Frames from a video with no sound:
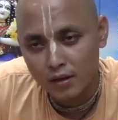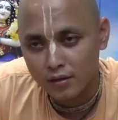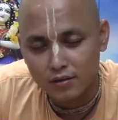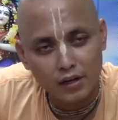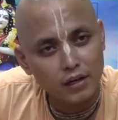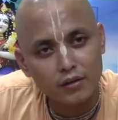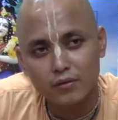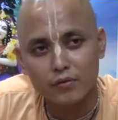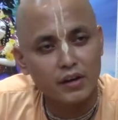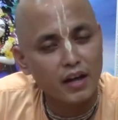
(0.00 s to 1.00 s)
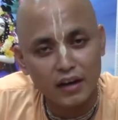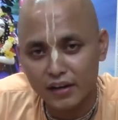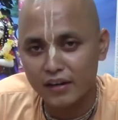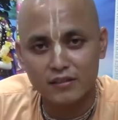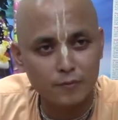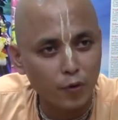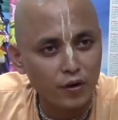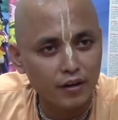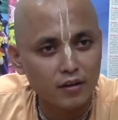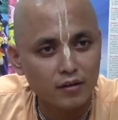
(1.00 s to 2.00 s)
He's really very angry and
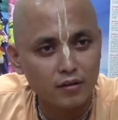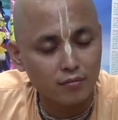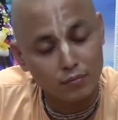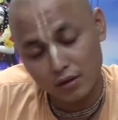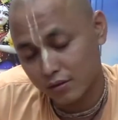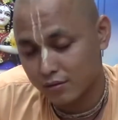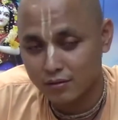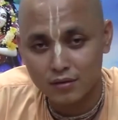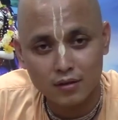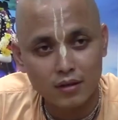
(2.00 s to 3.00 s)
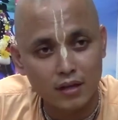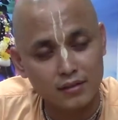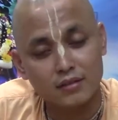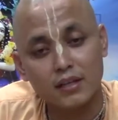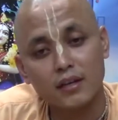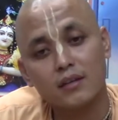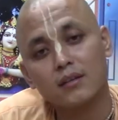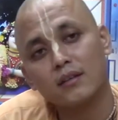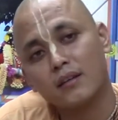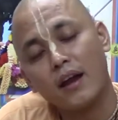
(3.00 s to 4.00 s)
disappointed, but as I said,
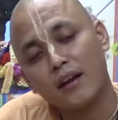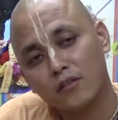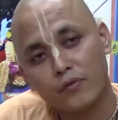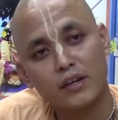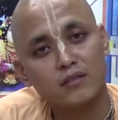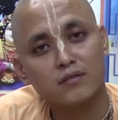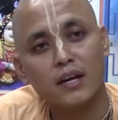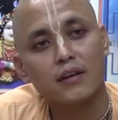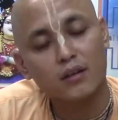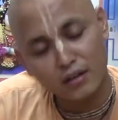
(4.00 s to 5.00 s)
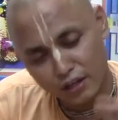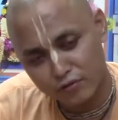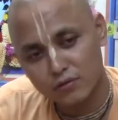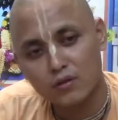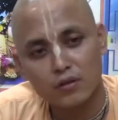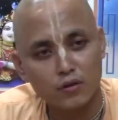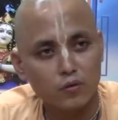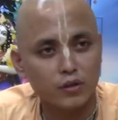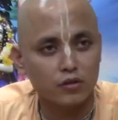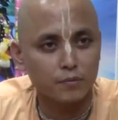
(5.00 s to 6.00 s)
he had the faith inside. He continues the
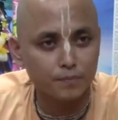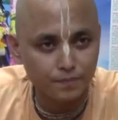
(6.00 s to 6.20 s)
worship.